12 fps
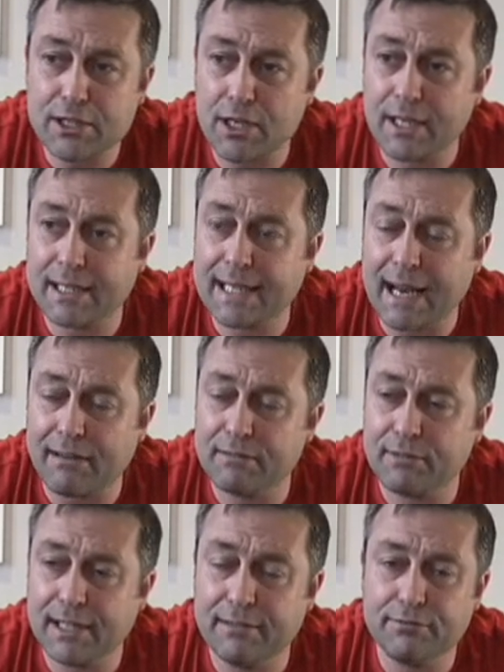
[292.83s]
to Gary
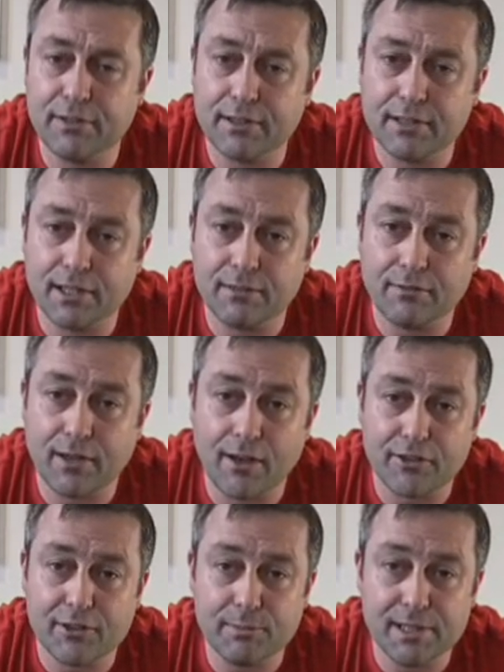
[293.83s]
V for kind of
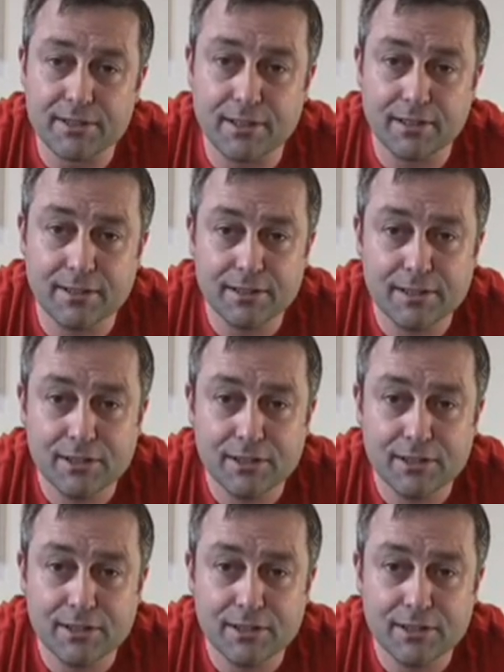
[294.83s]
asking me to